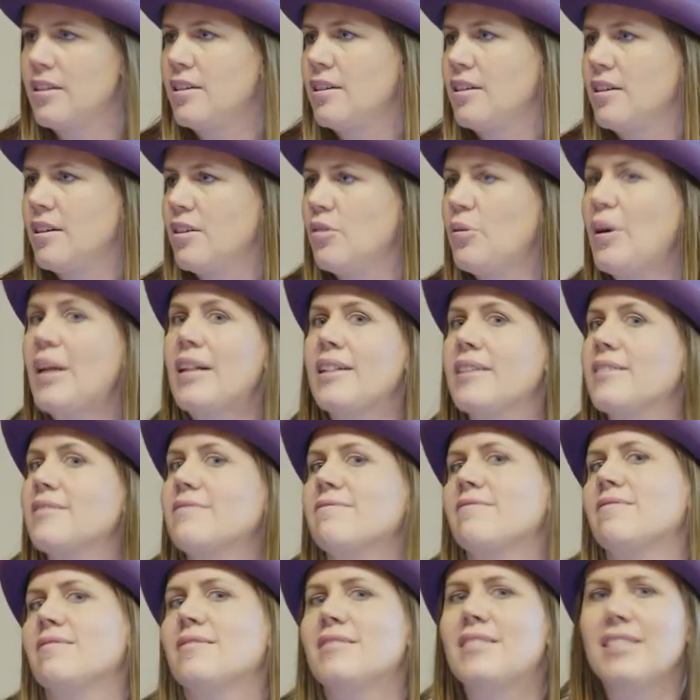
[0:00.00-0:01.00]
Well,
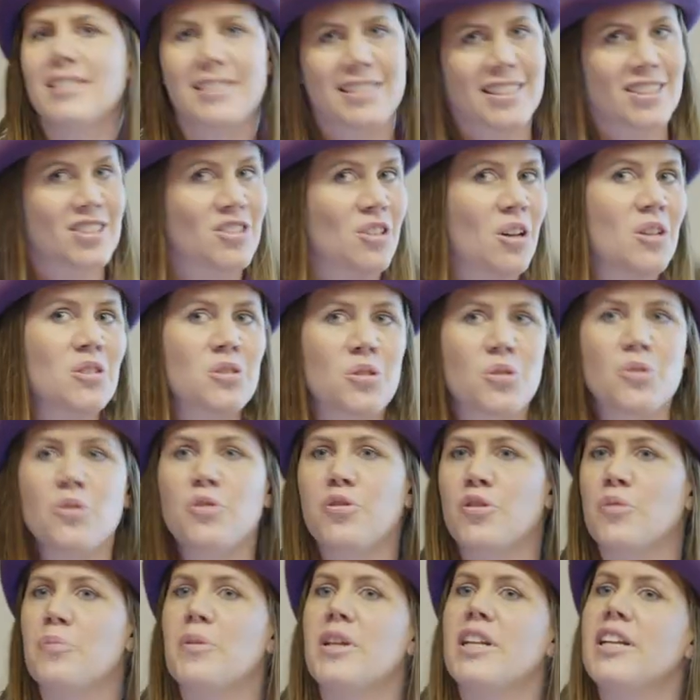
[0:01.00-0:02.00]
this is all too
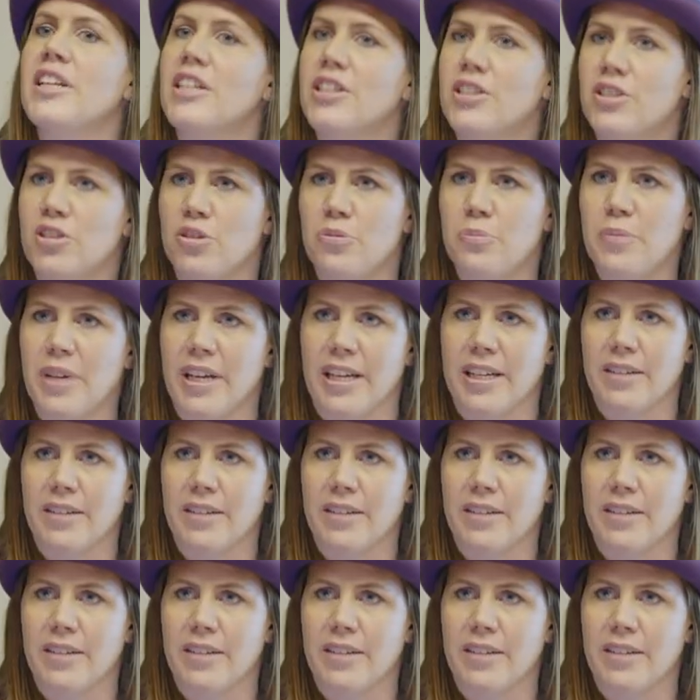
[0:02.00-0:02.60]
familiar to me.